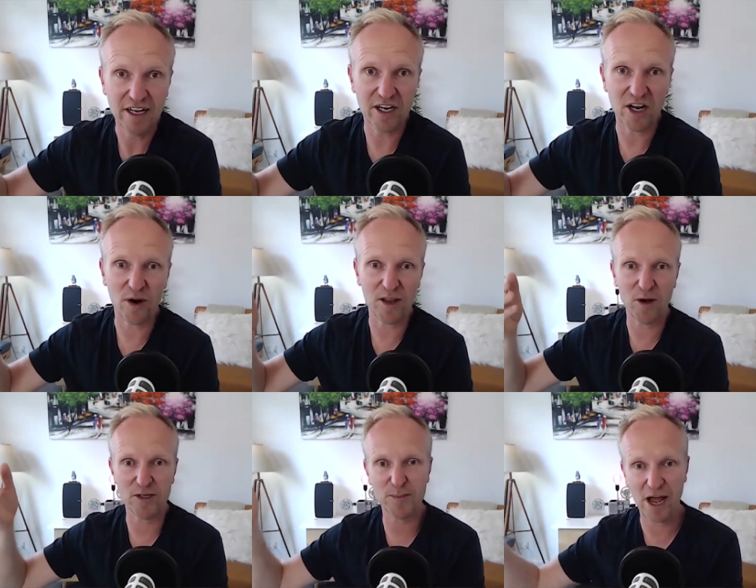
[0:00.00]
you know one of the
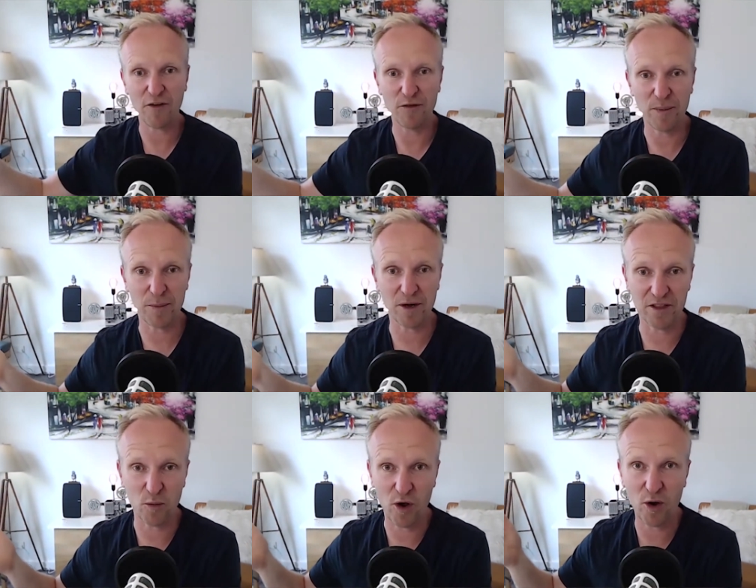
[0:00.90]
most powerful people in
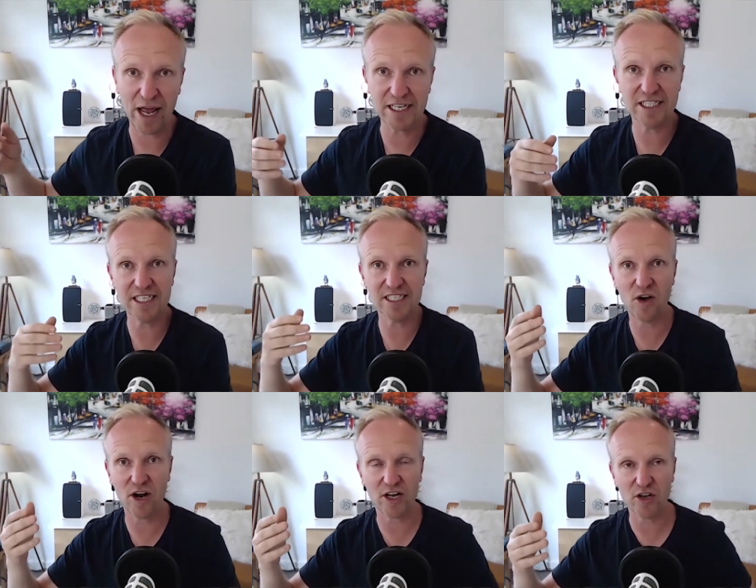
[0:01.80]
the world and she's
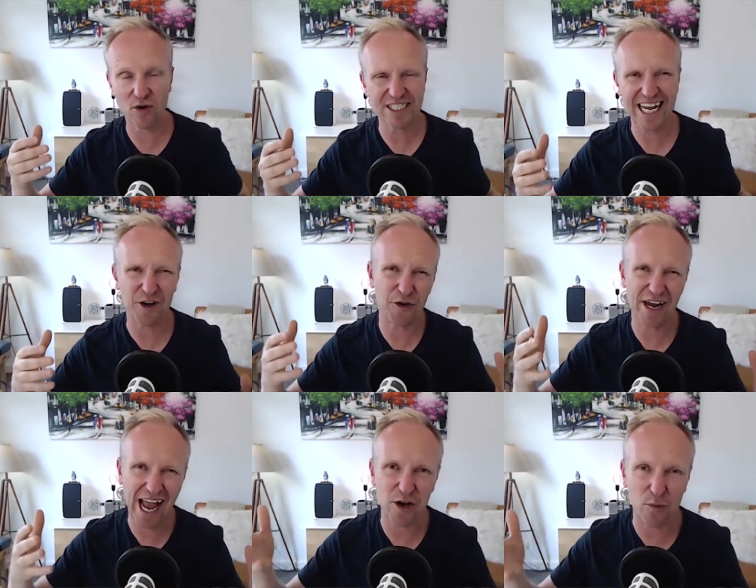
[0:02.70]
not a content
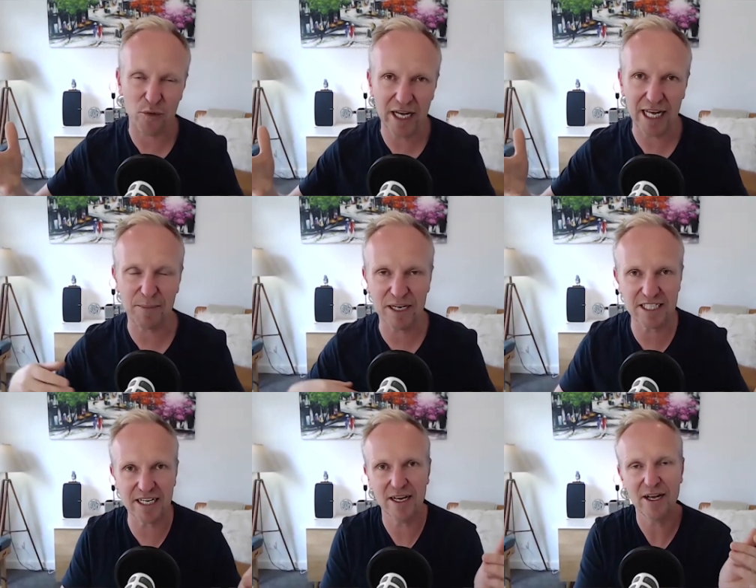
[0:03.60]
creator really but
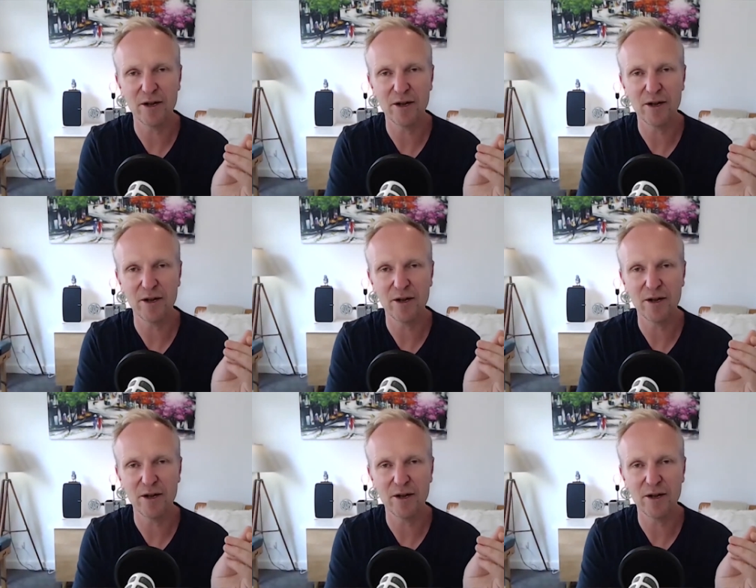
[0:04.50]
she